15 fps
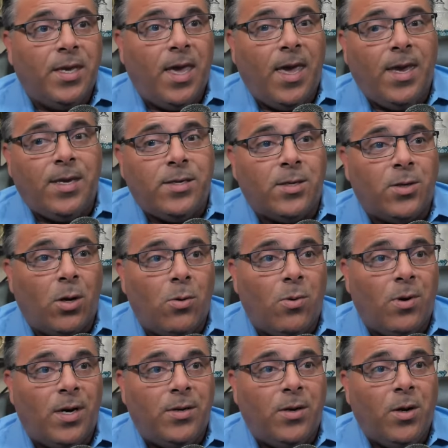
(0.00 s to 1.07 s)
Hey, you know
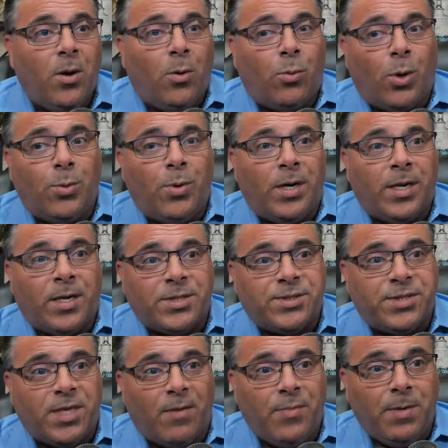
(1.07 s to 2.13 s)
what? We're running a
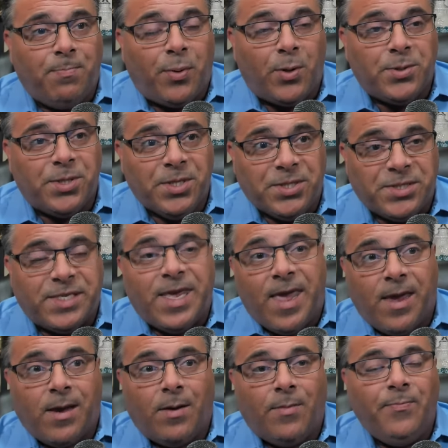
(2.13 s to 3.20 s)
70 person
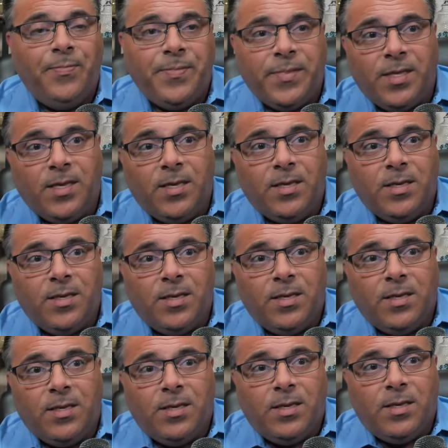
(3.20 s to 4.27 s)
scam.
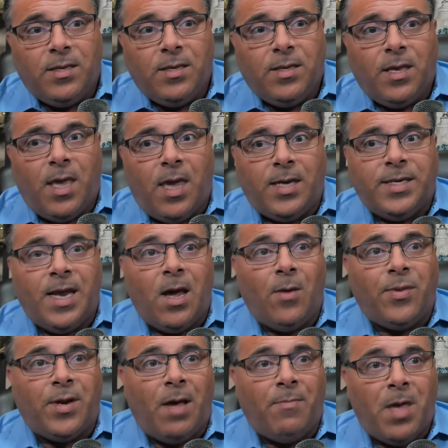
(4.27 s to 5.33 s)
And now
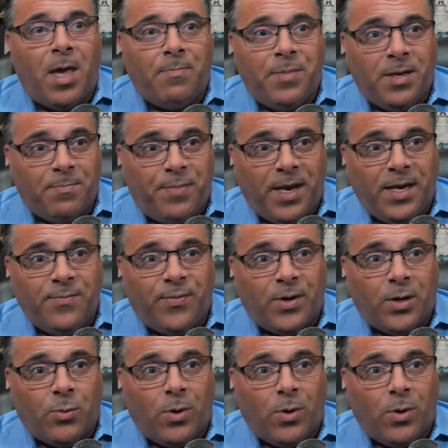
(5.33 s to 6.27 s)
that I'm not being paid very